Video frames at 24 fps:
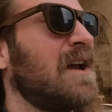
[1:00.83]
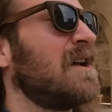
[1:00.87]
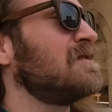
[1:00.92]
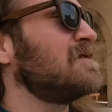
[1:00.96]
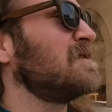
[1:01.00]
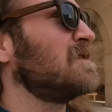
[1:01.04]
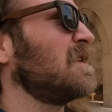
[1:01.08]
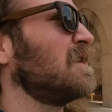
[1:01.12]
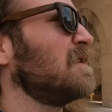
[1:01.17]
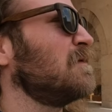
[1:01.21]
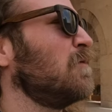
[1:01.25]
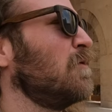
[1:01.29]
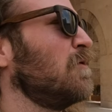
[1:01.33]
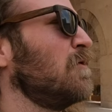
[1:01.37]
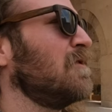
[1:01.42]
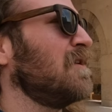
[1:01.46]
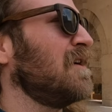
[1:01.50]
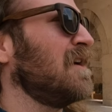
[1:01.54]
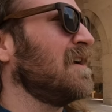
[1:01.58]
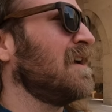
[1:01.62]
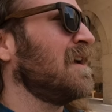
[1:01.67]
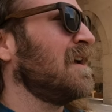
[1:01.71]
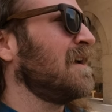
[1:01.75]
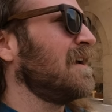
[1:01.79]
out and
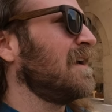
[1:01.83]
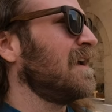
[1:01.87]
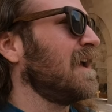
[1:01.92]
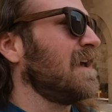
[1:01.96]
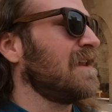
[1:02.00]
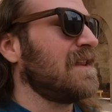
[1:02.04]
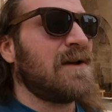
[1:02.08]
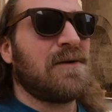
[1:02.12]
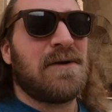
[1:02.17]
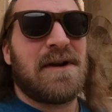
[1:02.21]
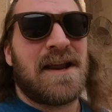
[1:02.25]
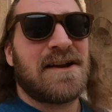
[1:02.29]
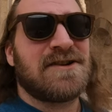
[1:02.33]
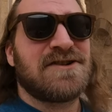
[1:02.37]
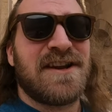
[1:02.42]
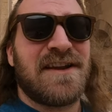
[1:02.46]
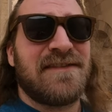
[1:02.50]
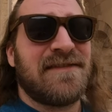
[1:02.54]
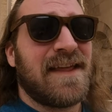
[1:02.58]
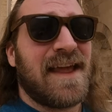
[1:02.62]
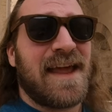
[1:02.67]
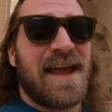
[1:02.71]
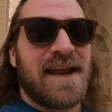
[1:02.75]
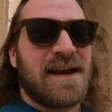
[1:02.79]
exploring, and they would actually
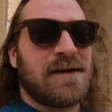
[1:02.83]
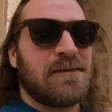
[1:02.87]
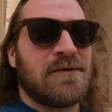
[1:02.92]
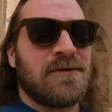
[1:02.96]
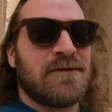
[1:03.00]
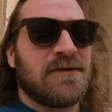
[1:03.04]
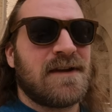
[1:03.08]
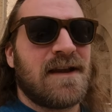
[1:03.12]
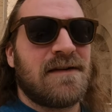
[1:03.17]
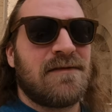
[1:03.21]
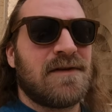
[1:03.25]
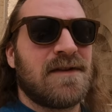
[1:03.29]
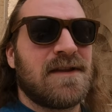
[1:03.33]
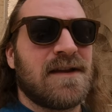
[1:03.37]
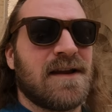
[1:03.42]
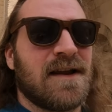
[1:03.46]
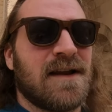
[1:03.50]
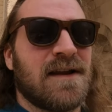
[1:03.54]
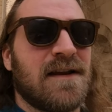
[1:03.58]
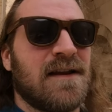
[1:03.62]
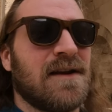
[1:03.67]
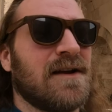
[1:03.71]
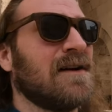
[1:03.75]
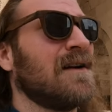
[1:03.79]
have the animals and everything
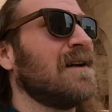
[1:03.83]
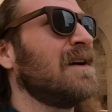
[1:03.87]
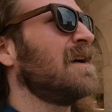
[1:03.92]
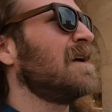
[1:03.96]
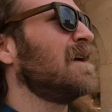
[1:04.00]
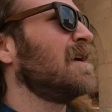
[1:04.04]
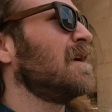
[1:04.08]
in here.